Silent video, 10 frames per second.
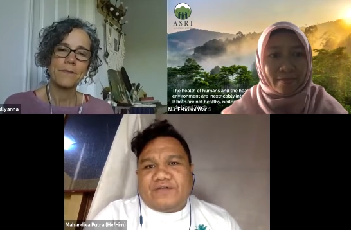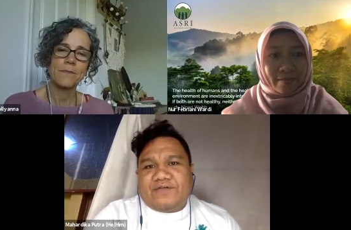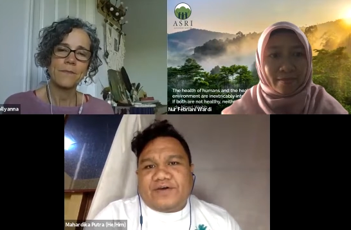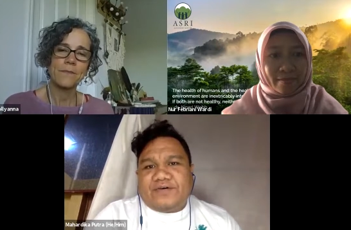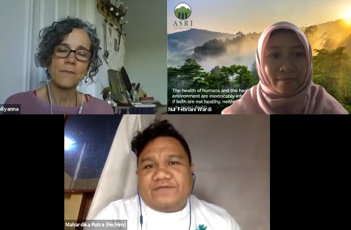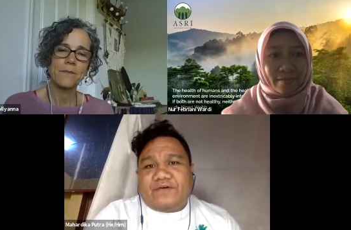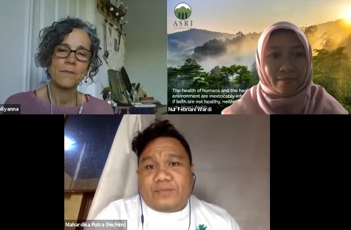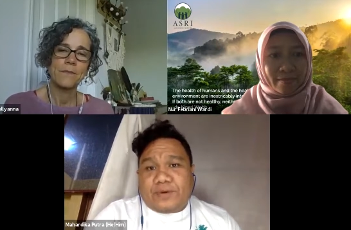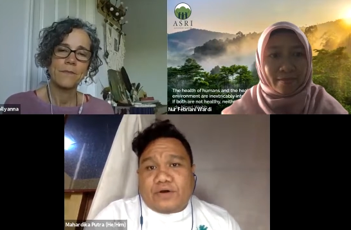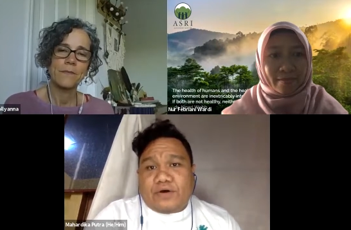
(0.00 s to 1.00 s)
Speaker 1: of the
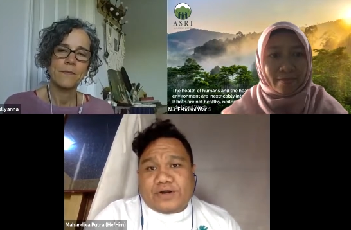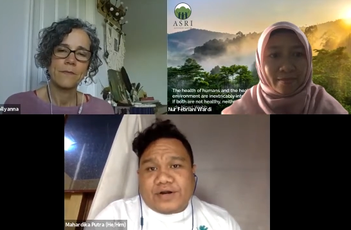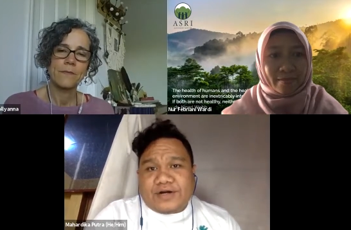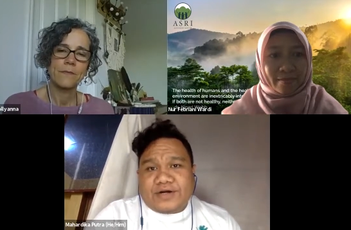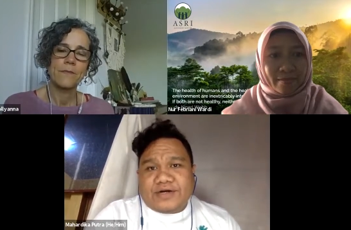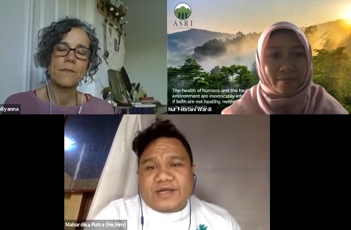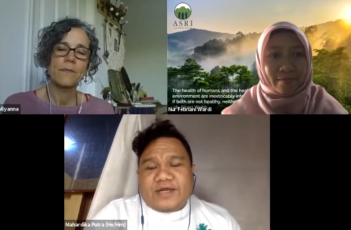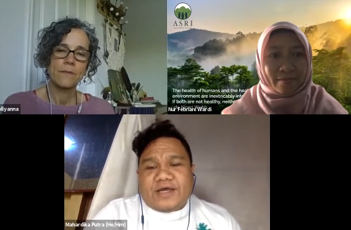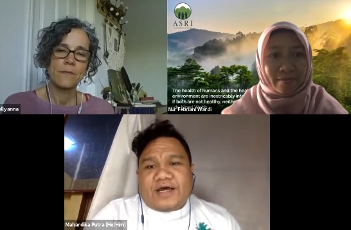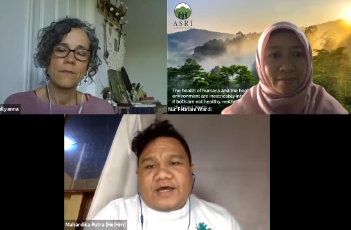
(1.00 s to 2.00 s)
former logger
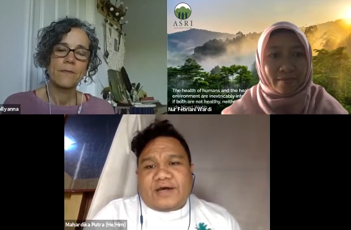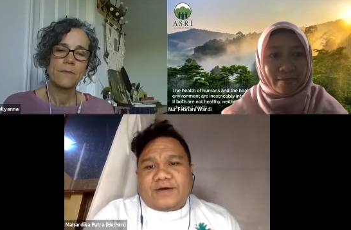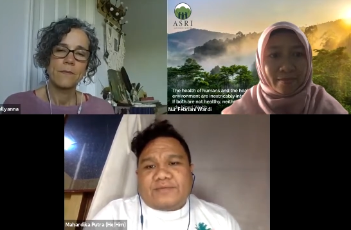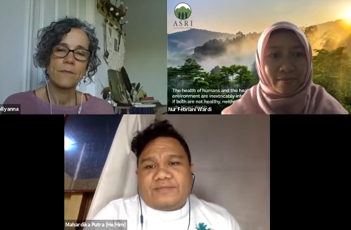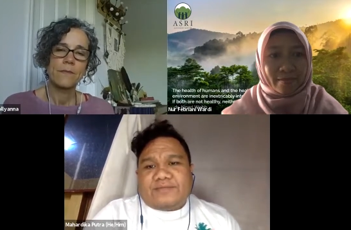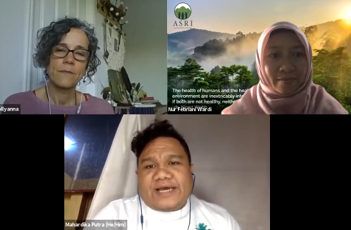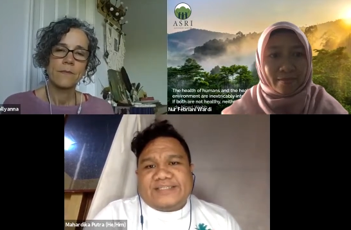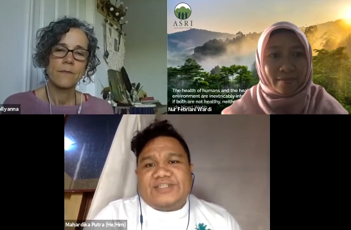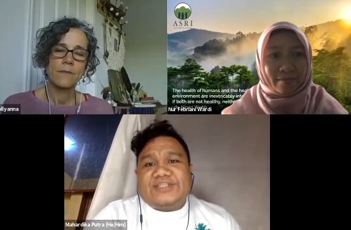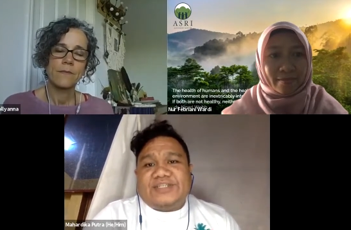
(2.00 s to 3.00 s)
um,
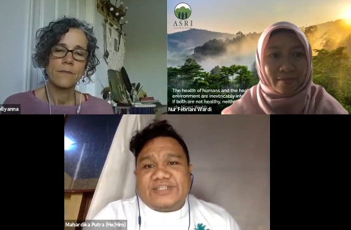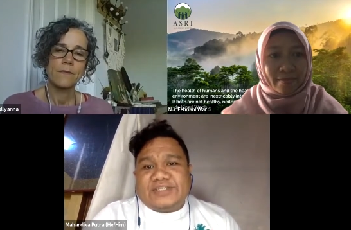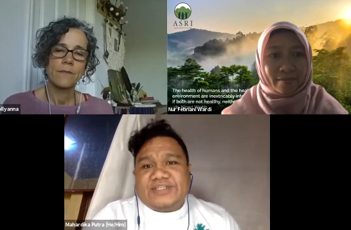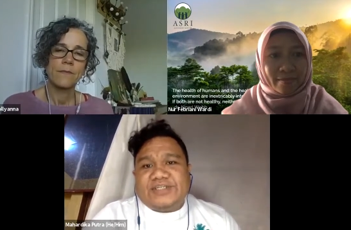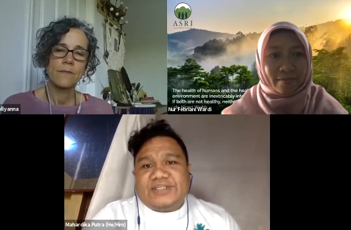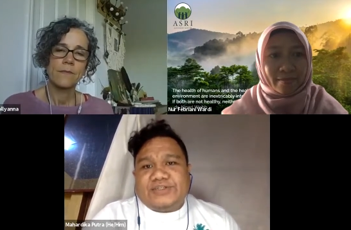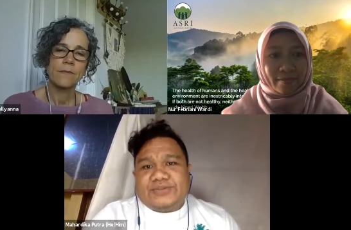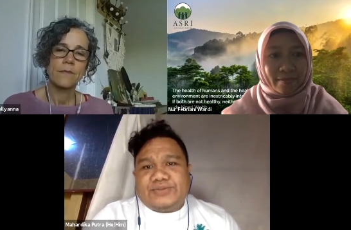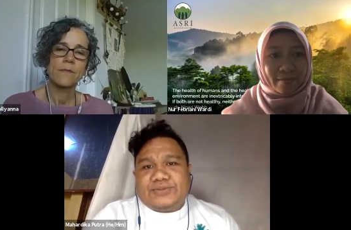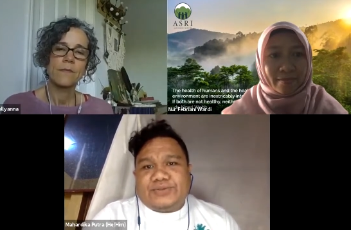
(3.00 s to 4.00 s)
has transitioned
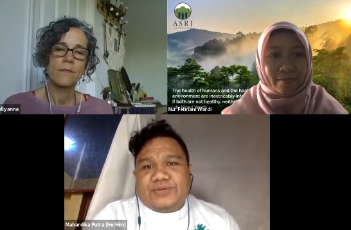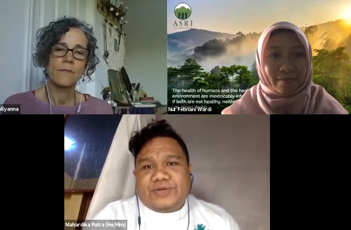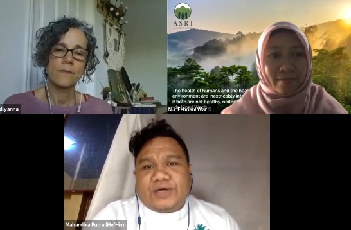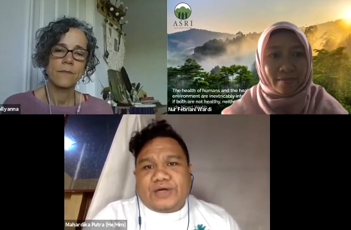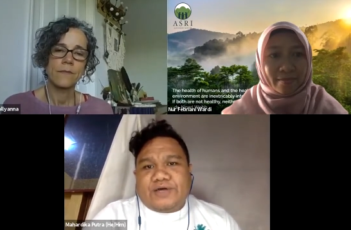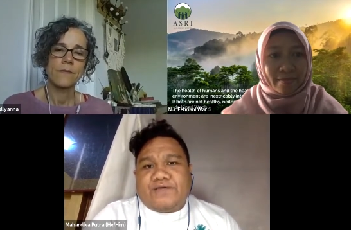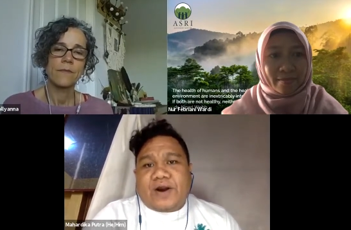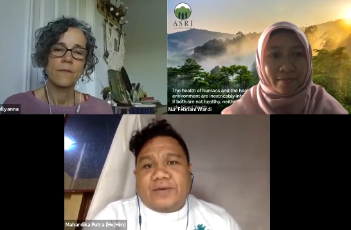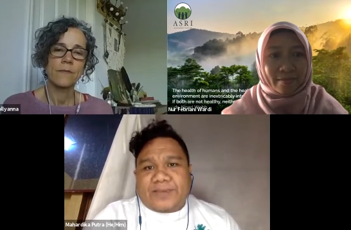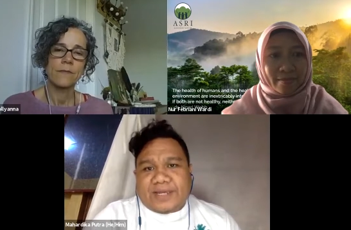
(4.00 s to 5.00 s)
into uh,
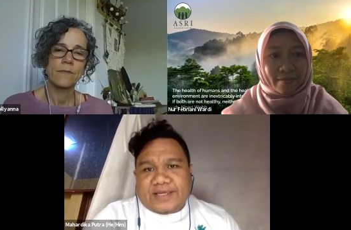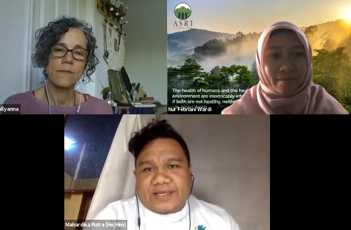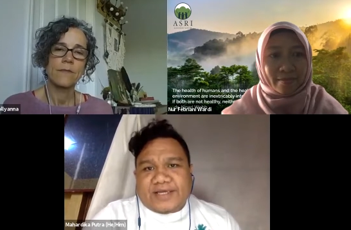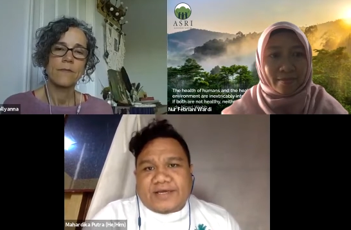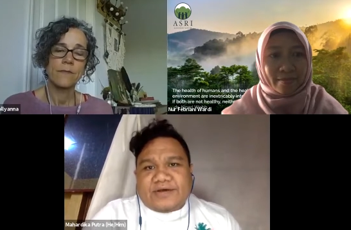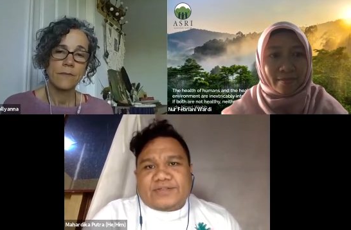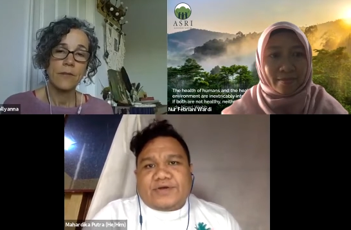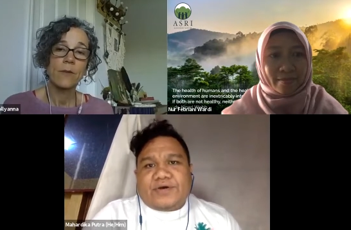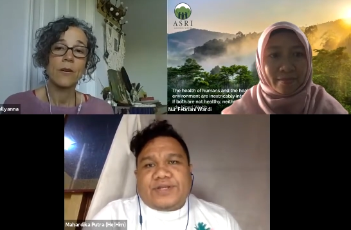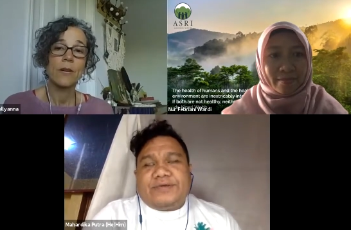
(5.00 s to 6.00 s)
farming
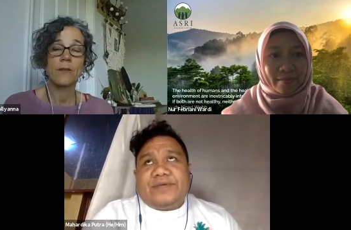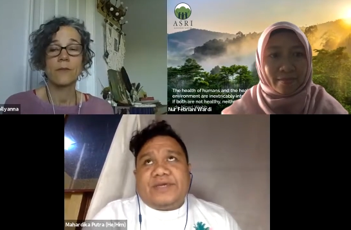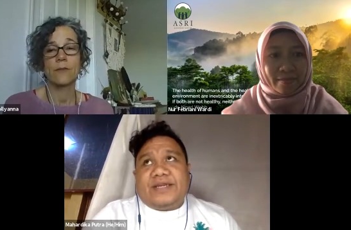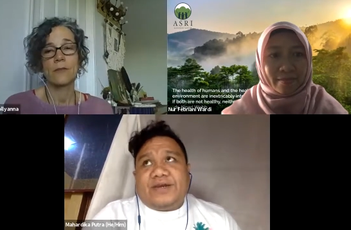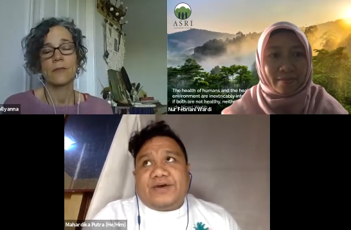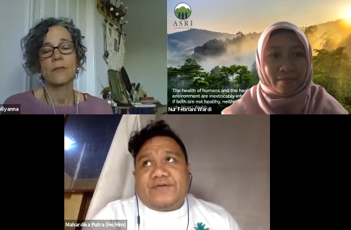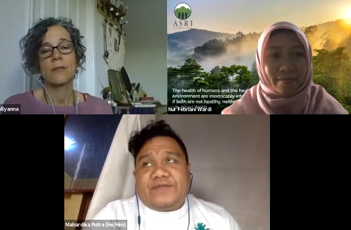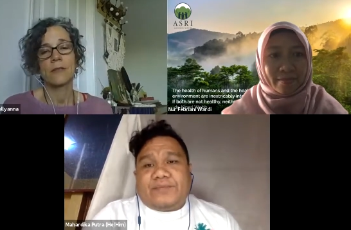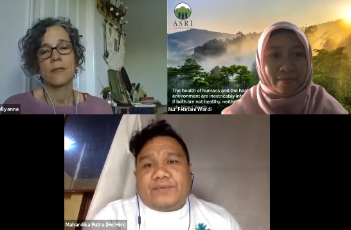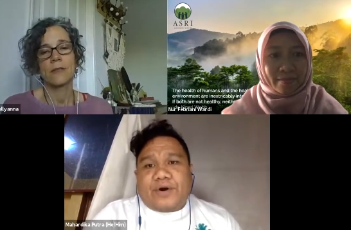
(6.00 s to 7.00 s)
so in wow. the beginning of
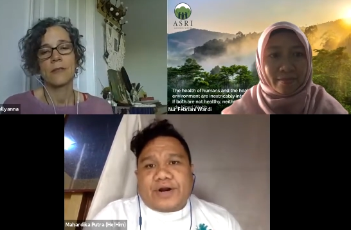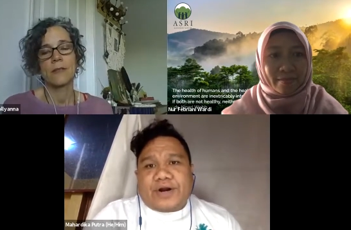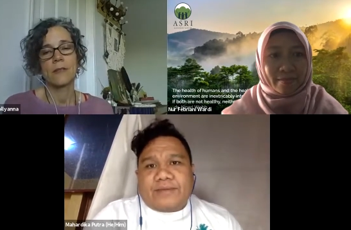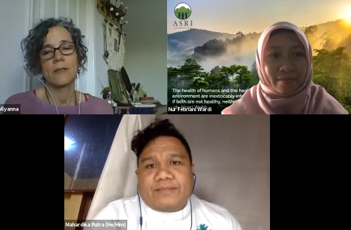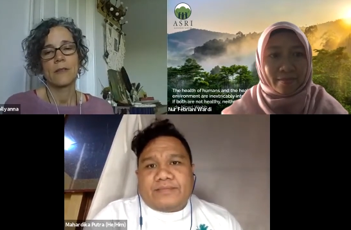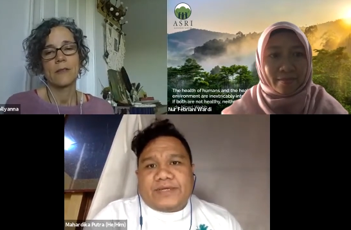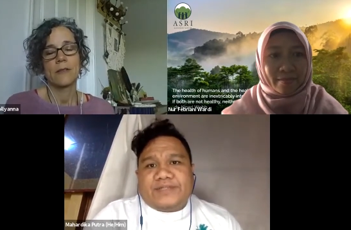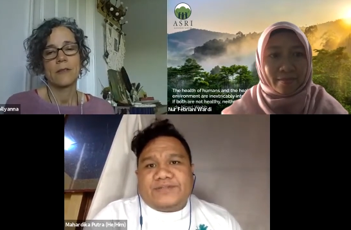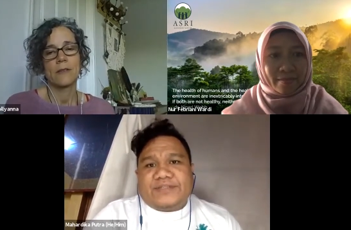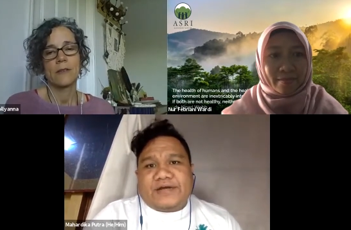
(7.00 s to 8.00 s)
the program
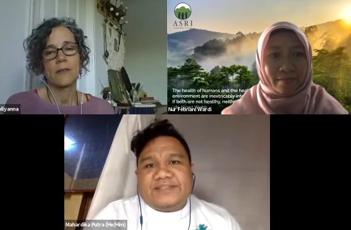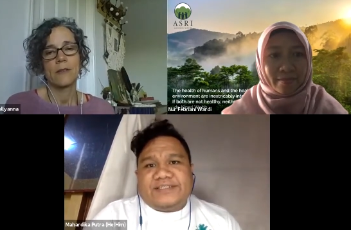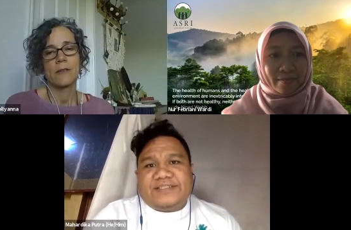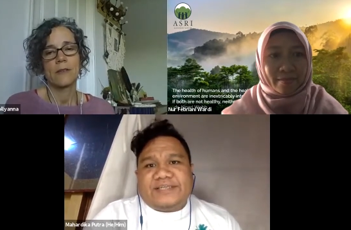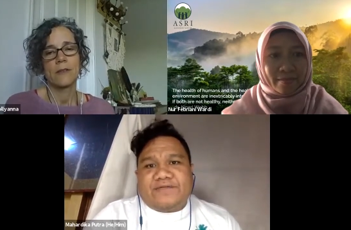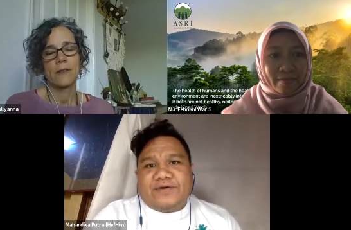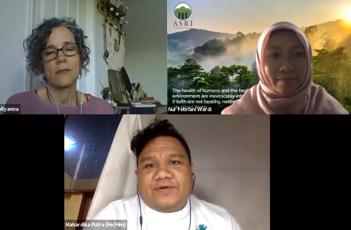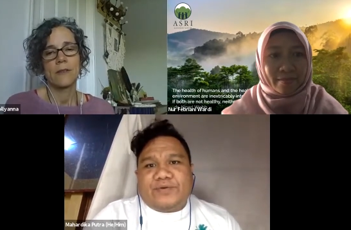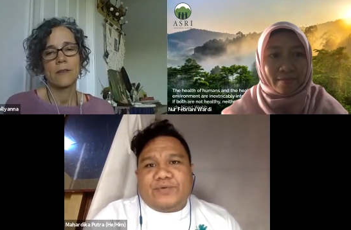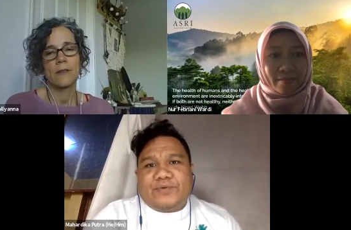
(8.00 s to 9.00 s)
in 2007
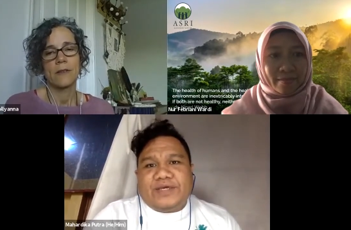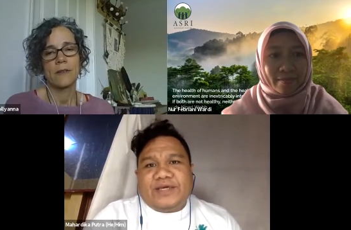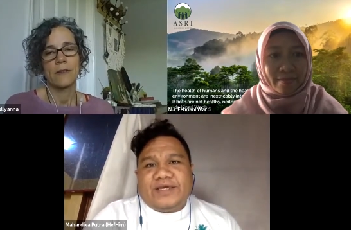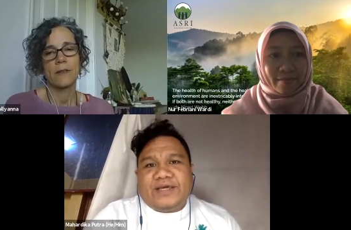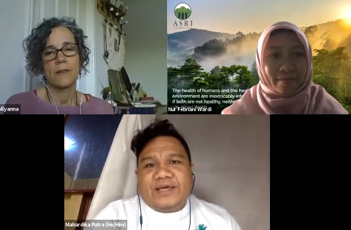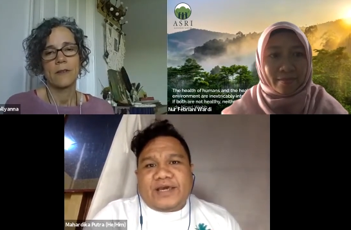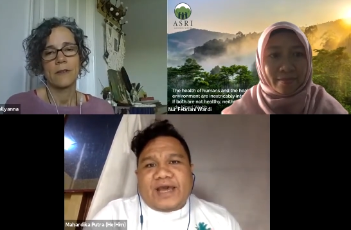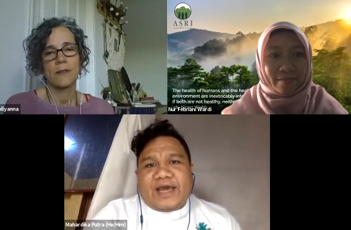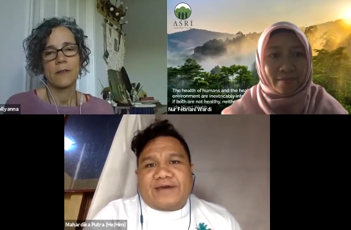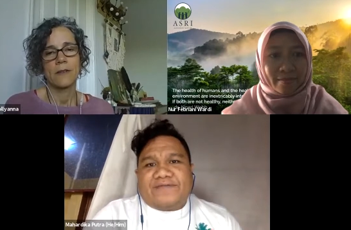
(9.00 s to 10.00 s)
we
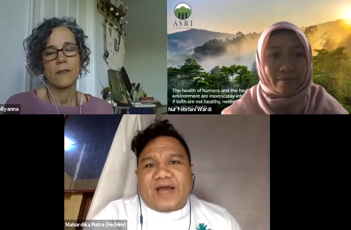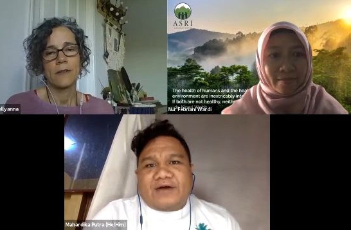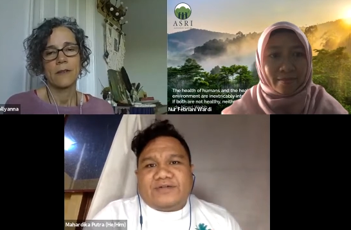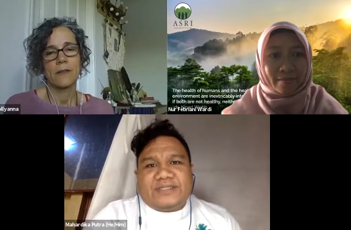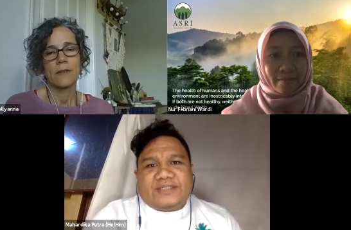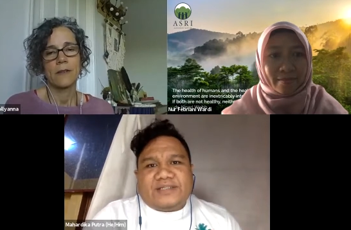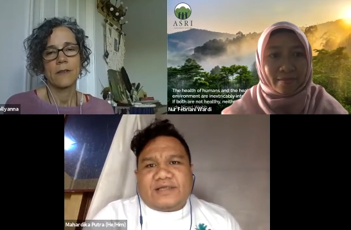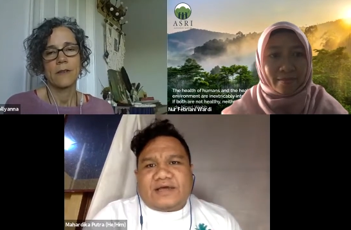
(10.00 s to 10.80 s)
have counted